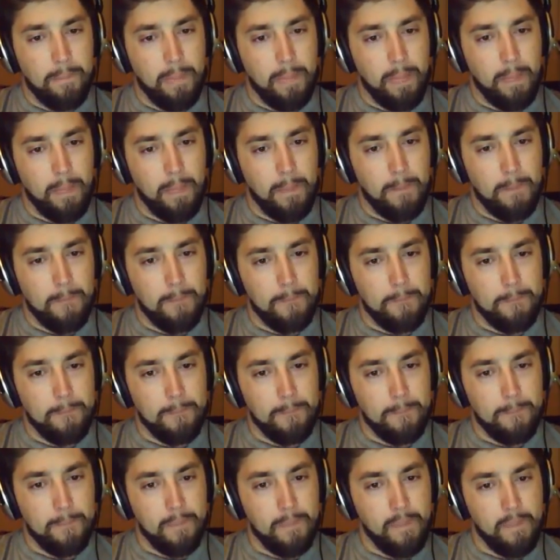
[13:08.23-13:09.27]

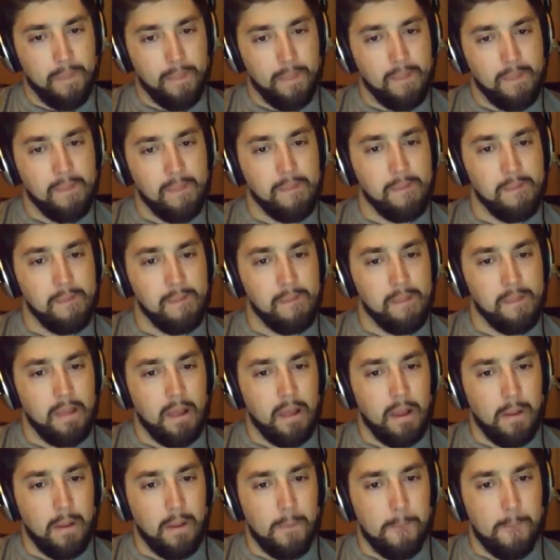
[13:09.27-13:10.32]

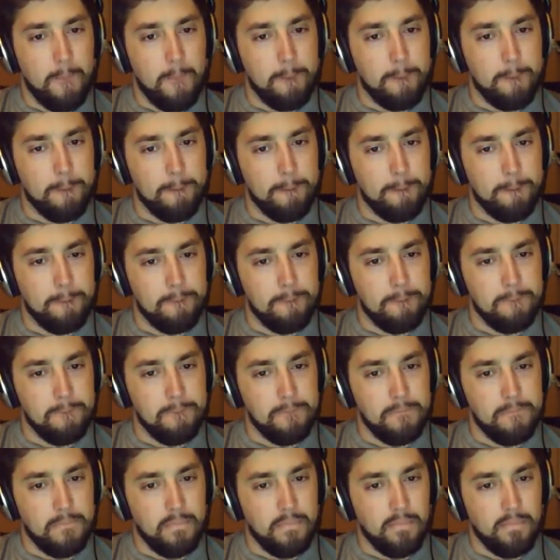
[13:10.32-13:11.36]

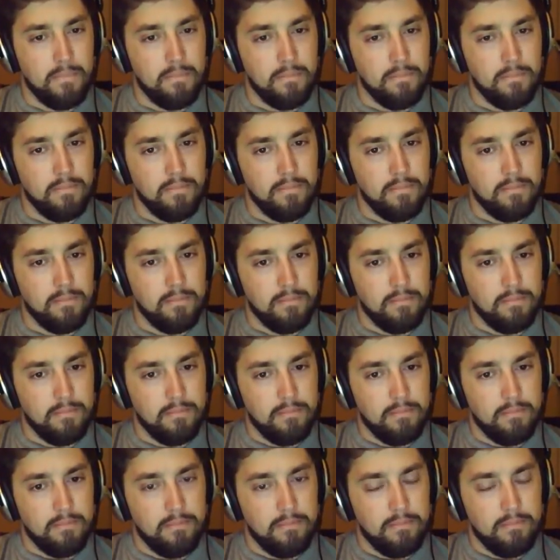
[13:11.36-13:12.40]

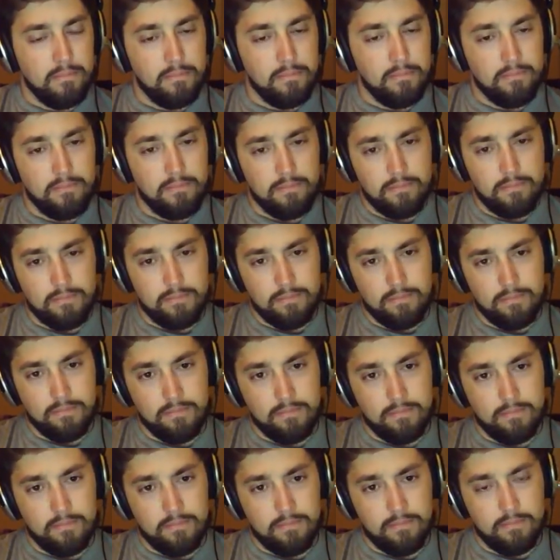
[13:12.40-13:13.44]

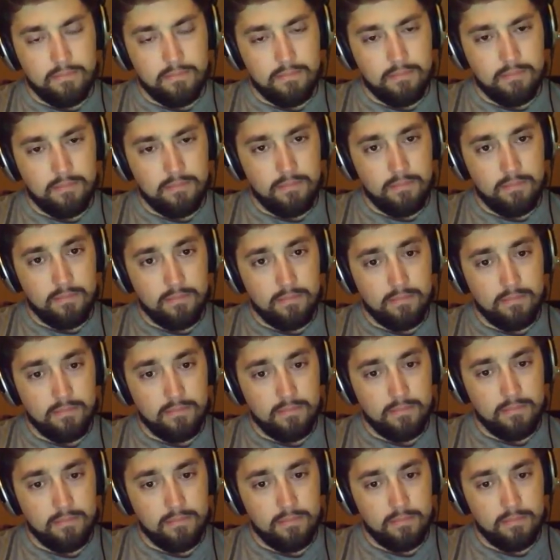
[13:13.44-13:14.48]

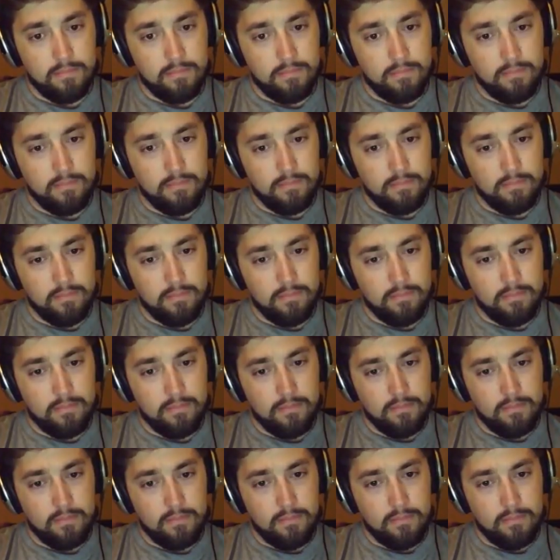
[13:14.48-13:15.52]

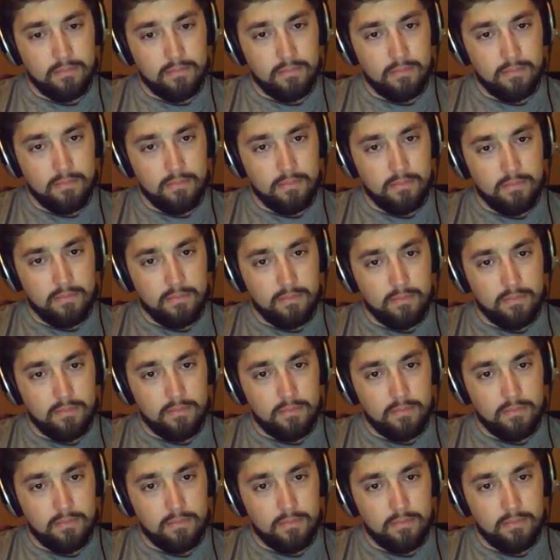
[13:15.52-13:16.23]
No words are spoken by the person on screen.